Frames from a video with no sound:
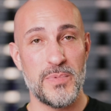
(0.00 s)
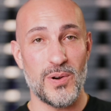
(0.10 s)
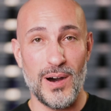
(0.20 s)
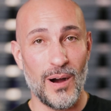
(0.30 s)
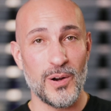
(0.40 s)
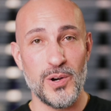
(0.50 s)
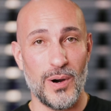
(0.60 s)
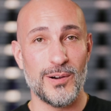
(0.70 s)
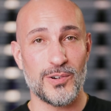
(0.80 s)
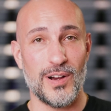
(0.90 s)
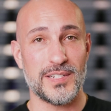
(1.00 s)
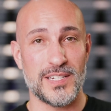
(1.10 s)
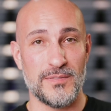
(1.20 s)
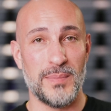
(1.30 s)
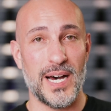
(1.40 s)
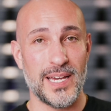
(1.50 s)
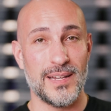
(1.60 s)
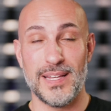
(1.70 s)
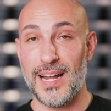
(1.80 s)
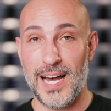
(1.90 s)
there are no outcrosses of Mayan
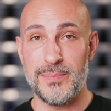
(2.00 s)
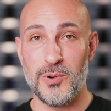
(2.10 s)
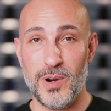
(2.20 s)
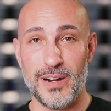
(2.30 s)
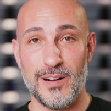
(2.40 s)
that I'm aware